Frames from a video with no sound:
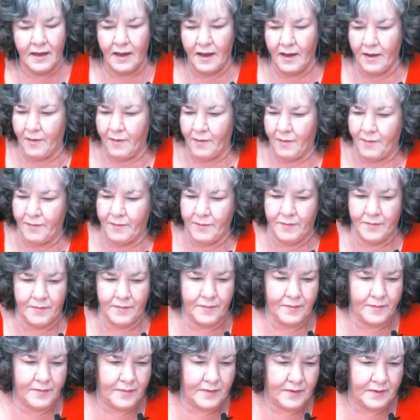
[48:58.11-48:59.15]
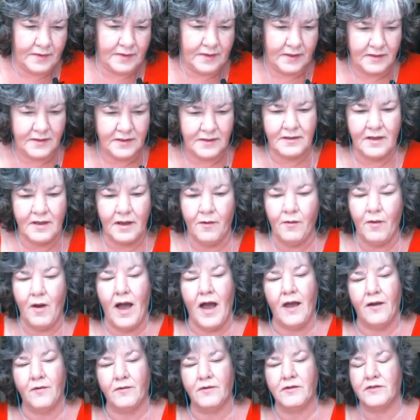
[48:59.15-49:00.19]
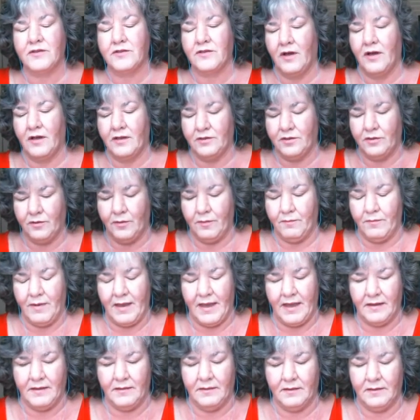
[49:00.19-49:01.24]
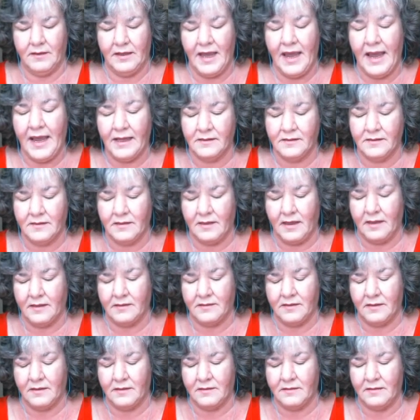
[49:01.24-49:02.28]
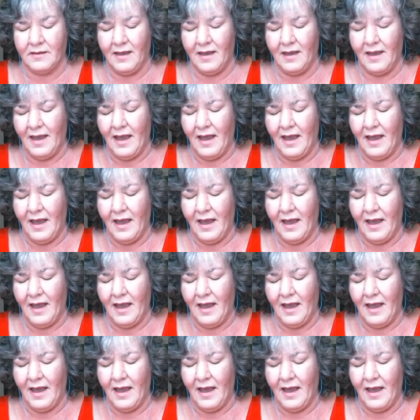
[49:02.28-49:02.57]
Um, this is how I was taught to embed cane slices.